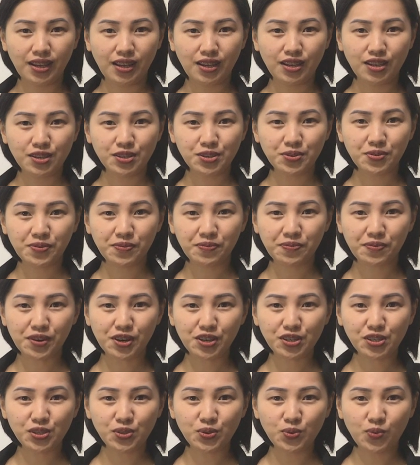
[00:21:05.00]
So the
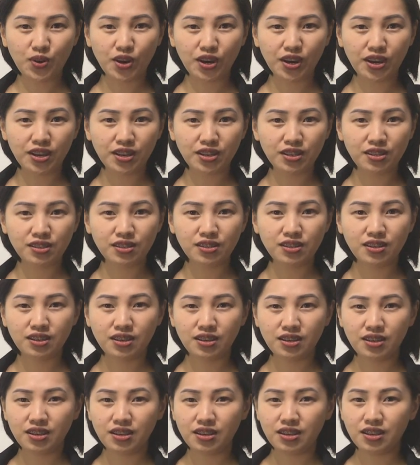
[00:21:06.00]
first one,
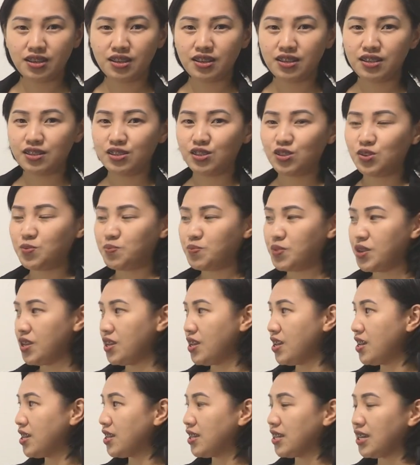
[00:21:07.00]
to be
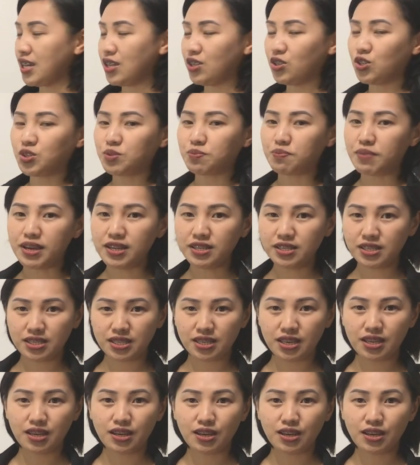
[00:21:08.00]
engagement